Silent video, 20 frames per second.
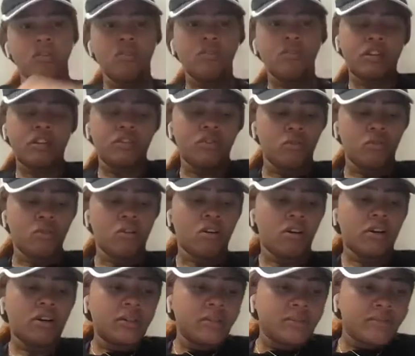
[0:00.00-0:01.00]
to go. And then if you
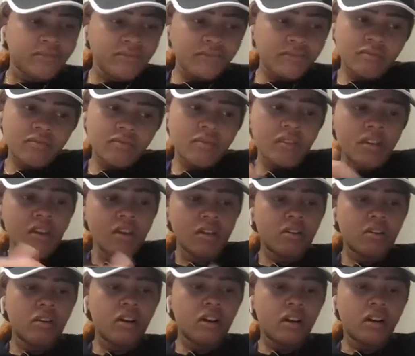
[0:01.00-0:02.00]
are
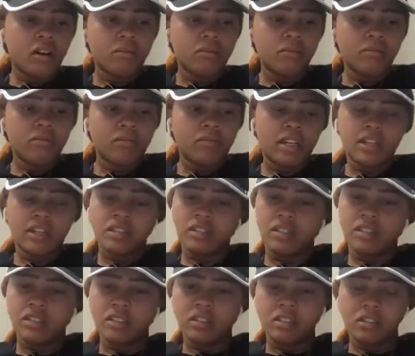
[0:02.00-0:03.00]
like
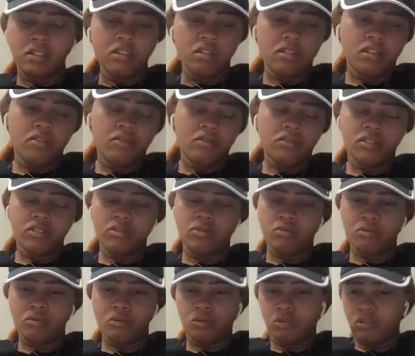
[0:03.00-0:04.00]
good enough, you
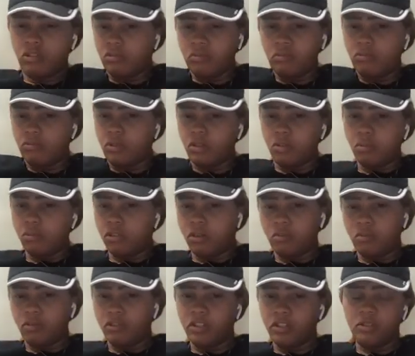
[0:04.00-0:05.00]
should want to
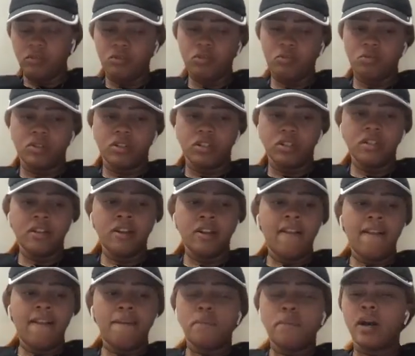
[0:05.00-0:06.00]
play professional sports.
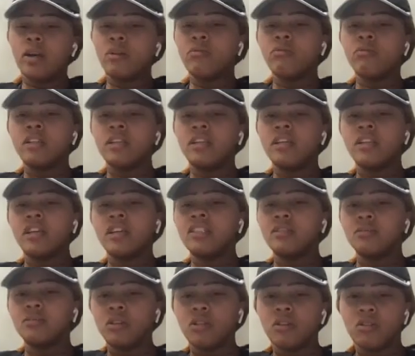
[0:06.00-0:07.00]
But I don't think
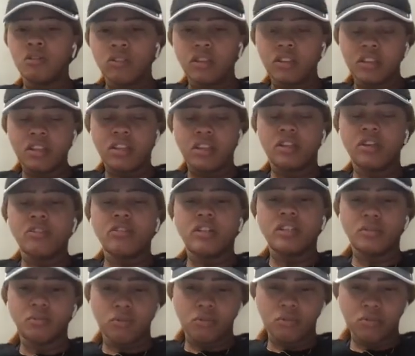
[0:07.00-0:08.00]
that should be the only thing
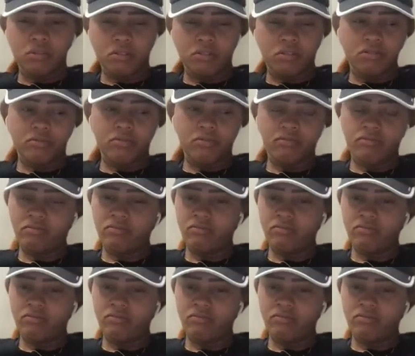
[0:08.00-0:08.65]
you're exposed to.